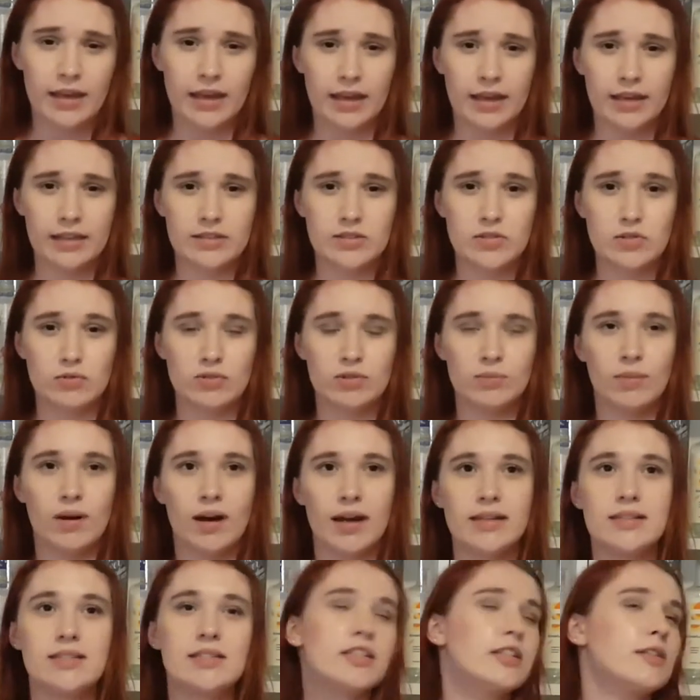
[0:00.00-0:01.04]
It's
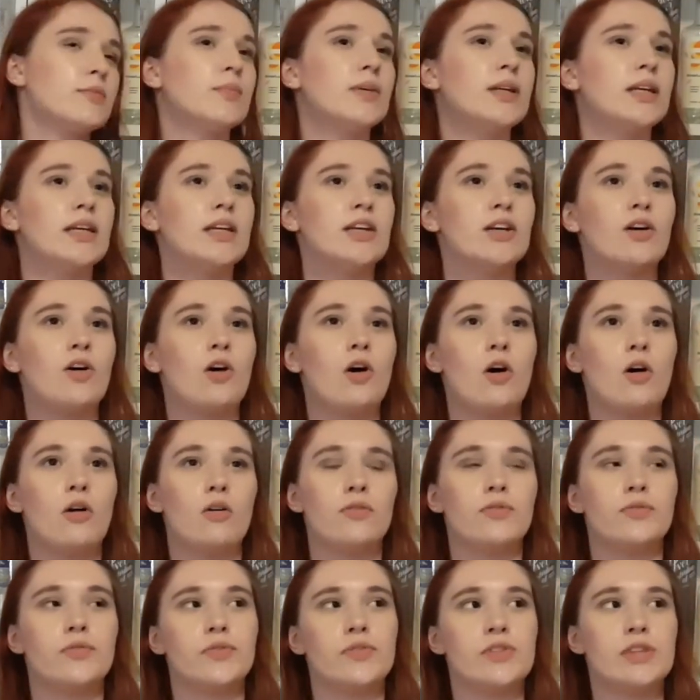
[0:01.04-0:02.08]
reminding me
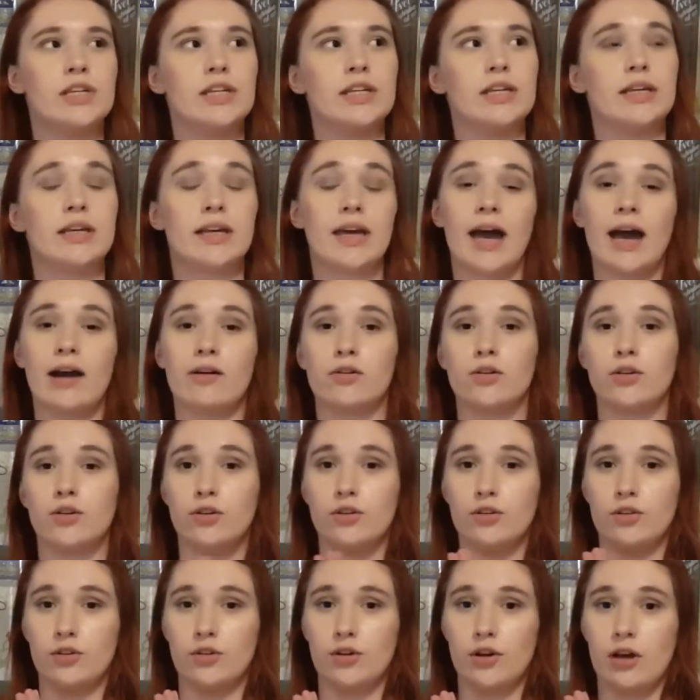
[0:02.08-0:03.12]
of the
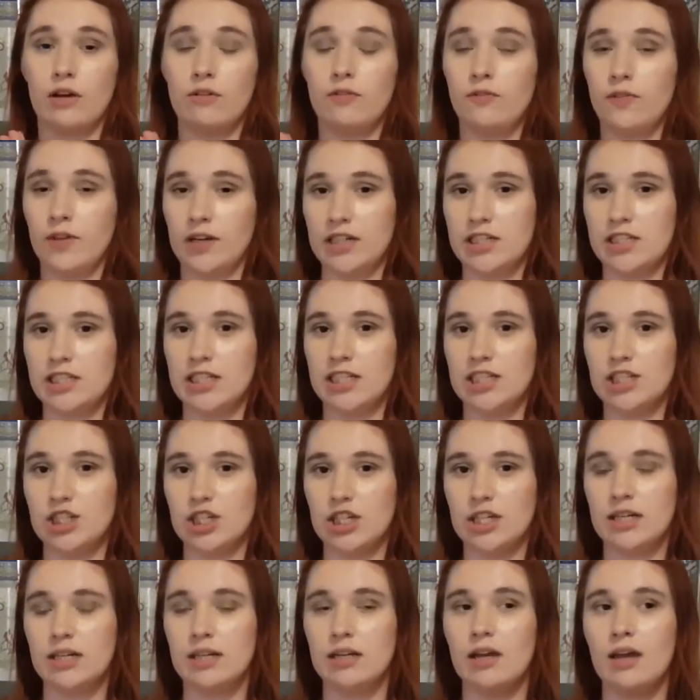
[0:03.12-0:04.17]
Karoo Affinity
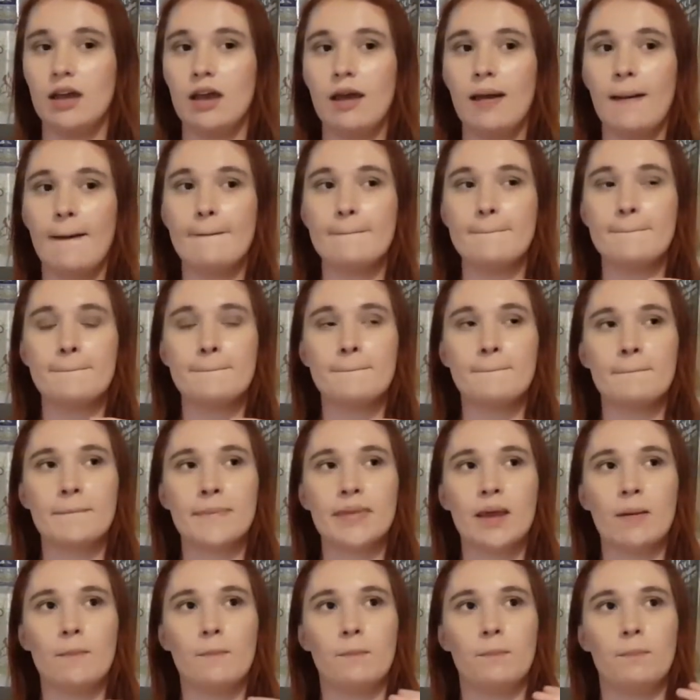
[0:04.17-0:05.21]
Gin,
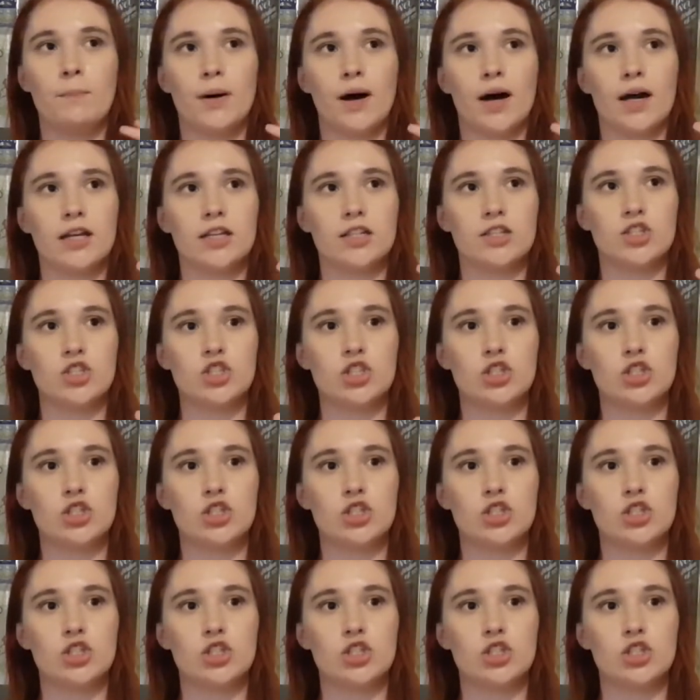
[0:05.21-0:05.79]
but it's